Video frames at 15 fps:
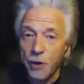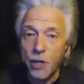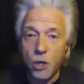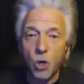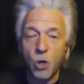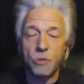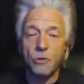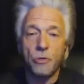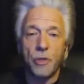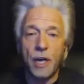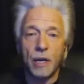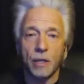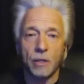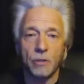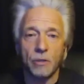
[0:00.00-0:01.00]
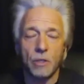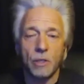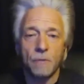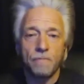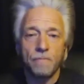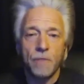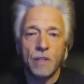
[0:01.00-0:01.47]
good things.
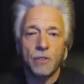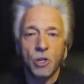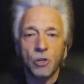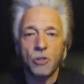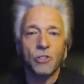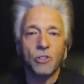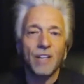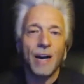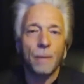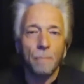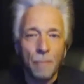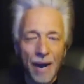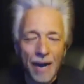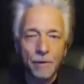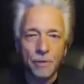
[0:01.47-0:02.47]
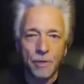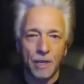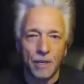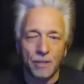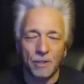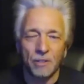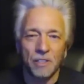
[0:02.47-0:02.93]
They're just not my
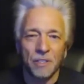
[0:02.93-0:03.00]
things.